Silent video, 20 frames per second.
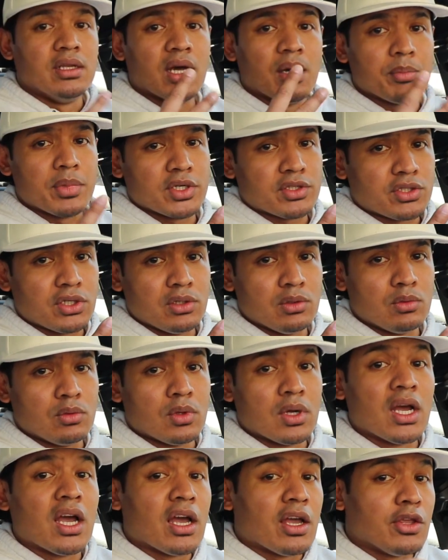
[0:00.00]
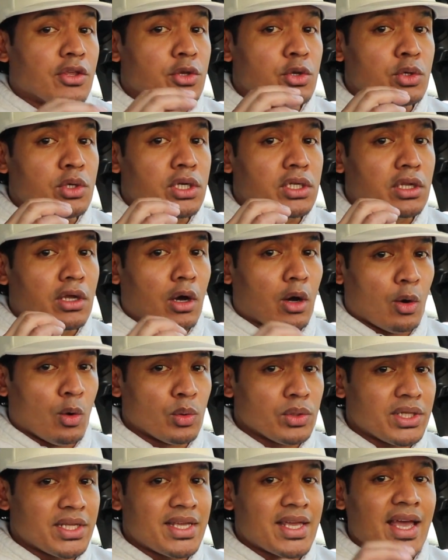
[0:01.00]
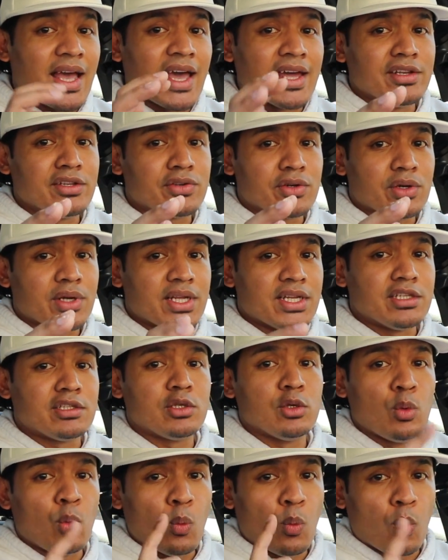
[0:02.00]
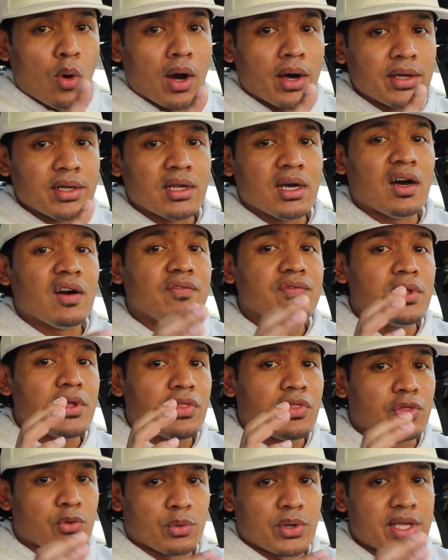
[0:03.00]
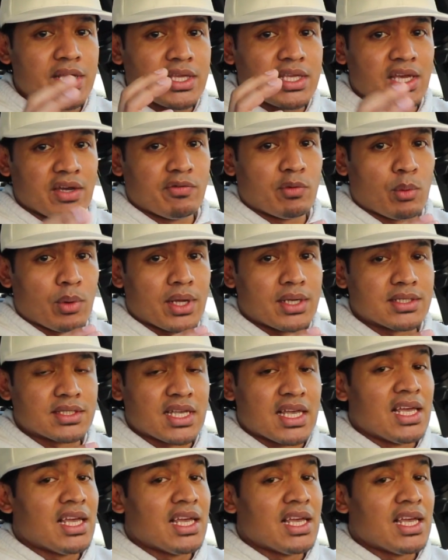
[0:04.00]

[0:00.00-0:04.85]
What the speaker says: Number 2, you could only enter into one of the 3 giveaways.